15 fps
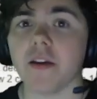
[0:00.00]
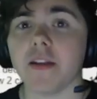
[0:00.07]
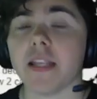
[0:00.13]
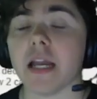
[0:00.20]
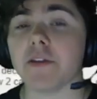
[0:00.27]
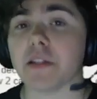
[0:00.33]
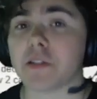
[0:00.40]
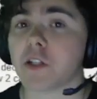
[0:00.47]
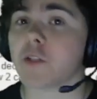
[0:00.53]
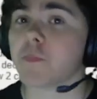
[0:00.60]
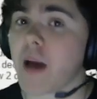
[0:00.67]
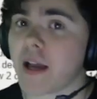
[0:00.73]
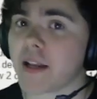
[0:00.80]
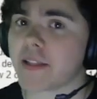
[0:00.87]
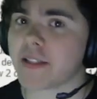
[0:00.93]
Now, Desert
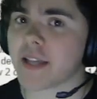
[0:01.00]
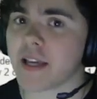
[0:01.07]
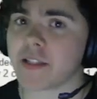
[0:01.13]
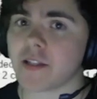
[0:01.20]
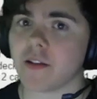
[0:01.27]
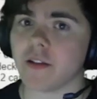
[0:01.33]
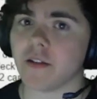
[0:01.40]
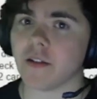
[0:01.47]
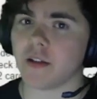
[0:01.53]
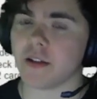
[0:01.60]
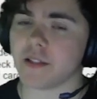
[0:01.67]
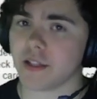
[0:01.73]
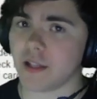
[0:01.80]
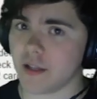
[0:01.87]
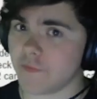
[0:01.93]
Spada says it's
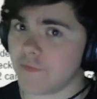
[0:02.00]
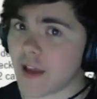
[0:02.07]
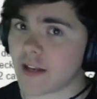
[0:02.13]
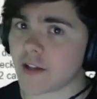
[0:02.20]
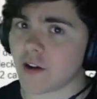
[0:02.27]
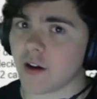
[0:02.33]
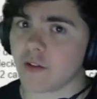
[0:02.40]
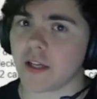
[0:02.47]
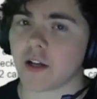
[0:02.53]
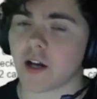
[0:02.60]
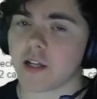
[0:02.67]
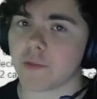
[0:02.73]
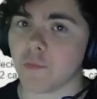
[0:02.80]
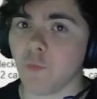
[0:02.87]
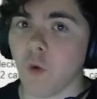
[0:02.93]
an event card that
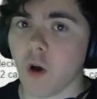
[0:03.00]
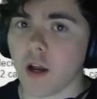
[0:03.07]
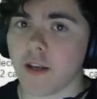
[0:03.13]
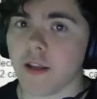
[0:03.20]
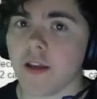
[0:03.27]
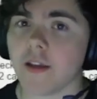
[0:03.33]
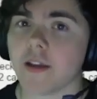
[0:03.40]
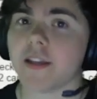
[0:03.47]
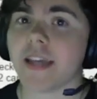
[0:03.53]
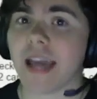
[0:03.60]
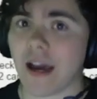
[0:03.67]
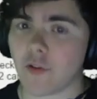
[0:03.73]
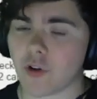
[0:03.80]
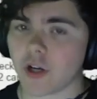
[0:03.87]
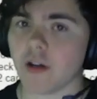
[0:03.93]
costs 1
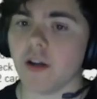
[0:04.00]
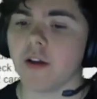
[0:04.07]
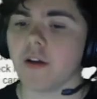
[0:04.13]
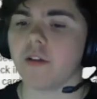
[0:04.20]
counter.